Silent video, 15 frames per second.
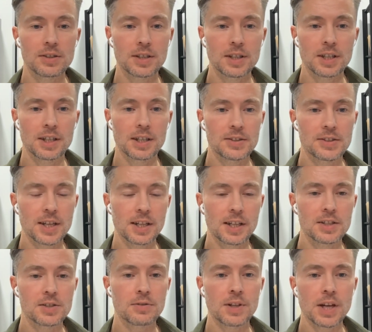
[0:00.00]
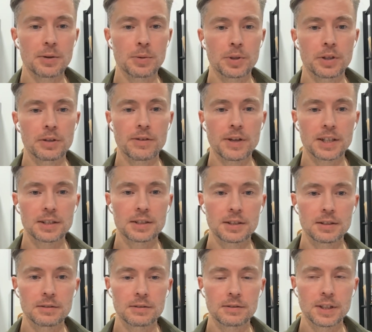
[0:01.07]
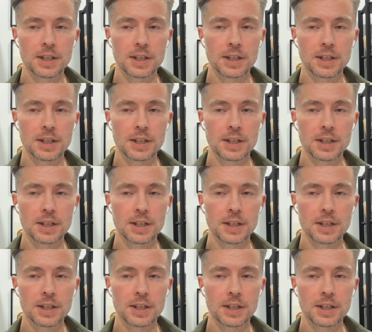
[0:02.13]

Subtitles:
And it's that nice flywheel effect of,